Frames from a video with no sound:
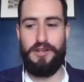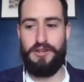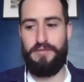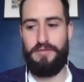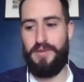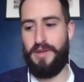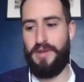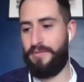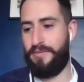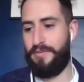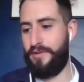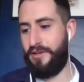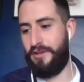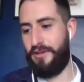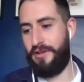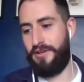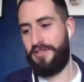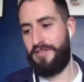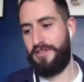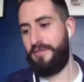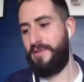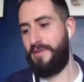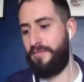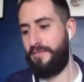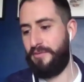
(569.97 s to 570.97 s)
and you
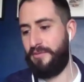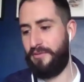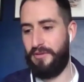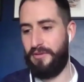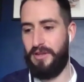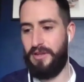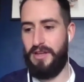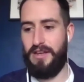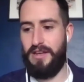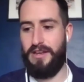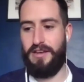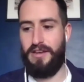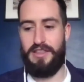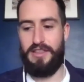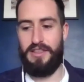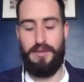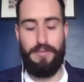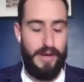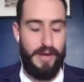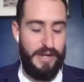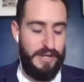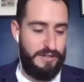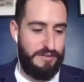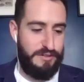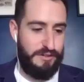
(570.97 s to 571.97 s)
see people in the
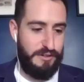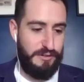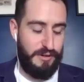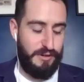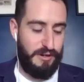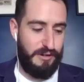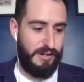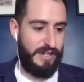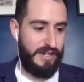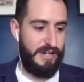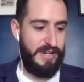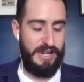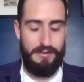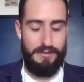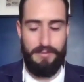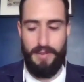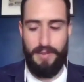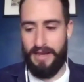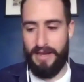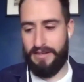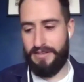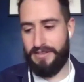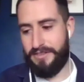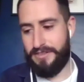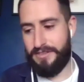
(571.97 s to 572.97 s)
pastry world like Nick
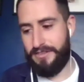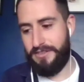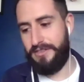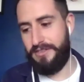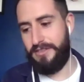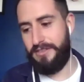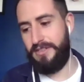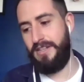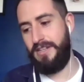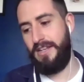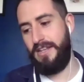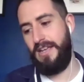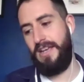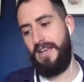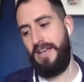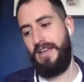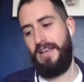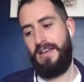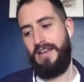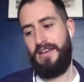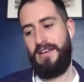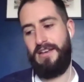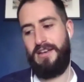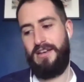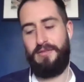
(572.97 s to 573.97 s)
Patterson,
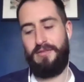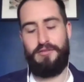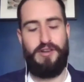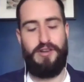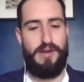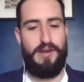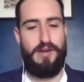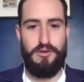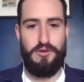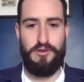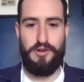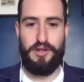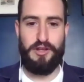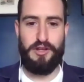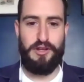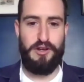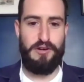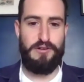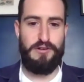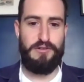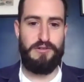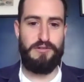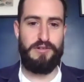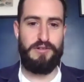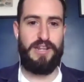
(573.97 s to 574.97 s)
Graham
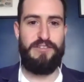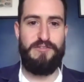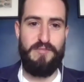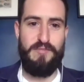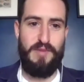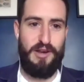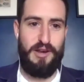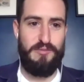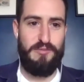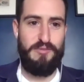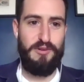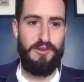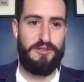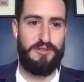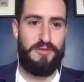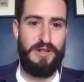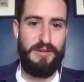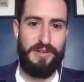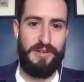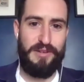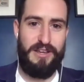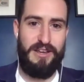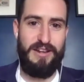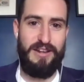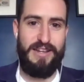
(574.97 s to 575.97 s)
Hornigold, even my old boss
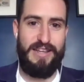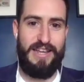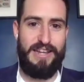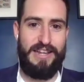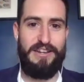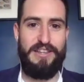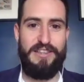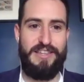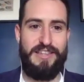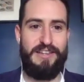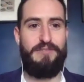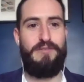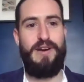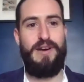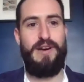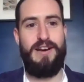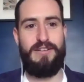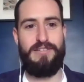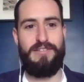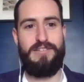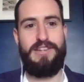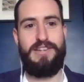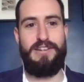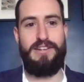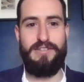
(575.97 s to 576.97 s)
William Curley, and you think,
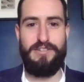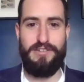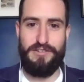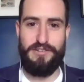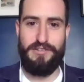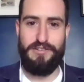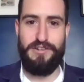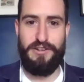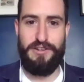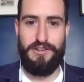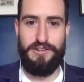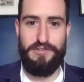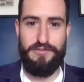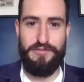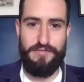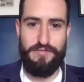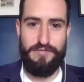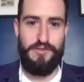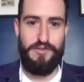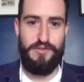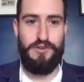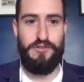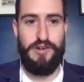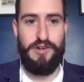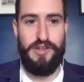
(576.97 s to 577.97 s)
wow,
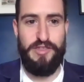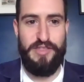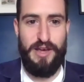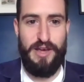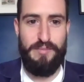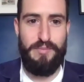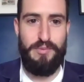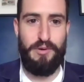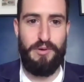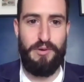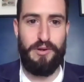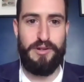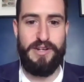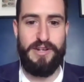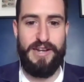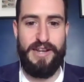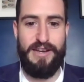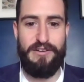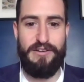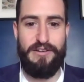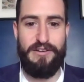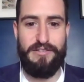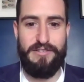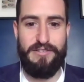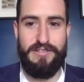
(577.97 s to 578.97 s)
you're in that book
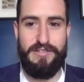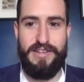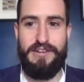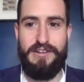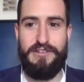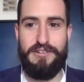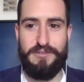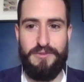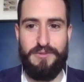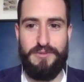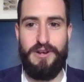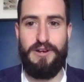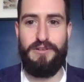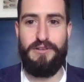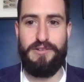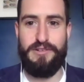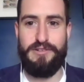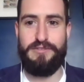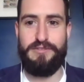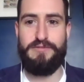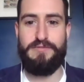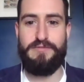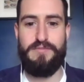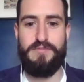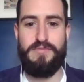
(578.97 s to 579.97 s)
now there as well,
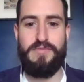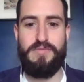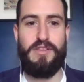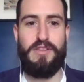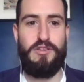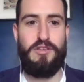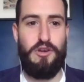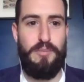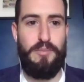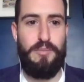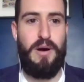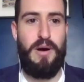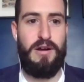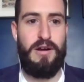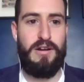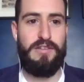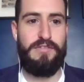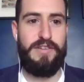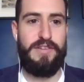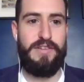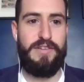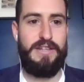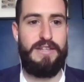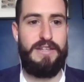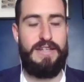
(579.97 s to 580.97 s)
and you're part
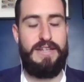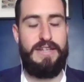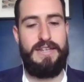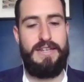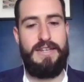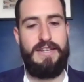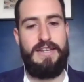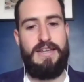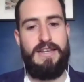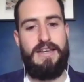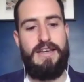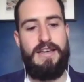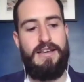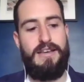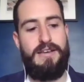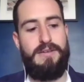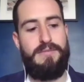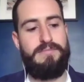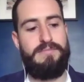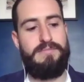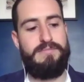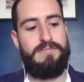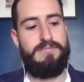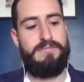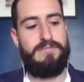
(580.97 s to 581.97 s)
of it.
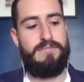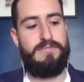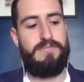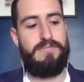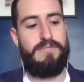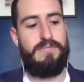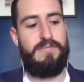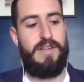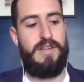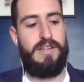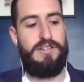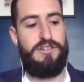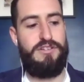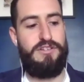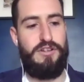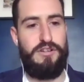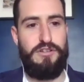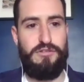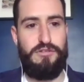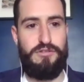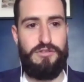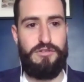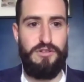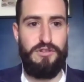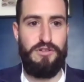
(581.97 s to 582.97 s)
And
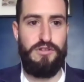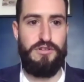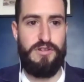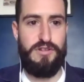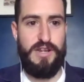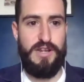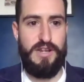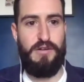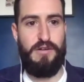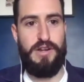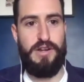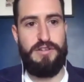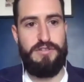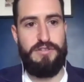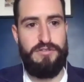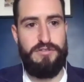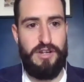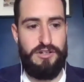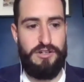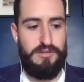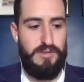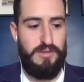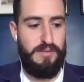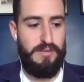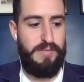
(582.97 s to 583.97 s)
now I try
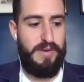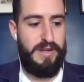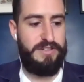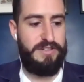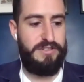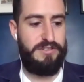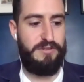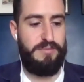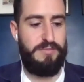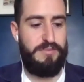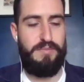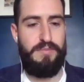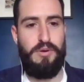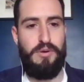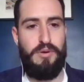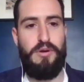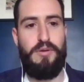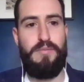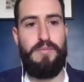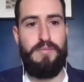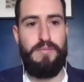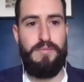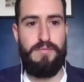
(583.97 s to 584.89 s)
and do my best to put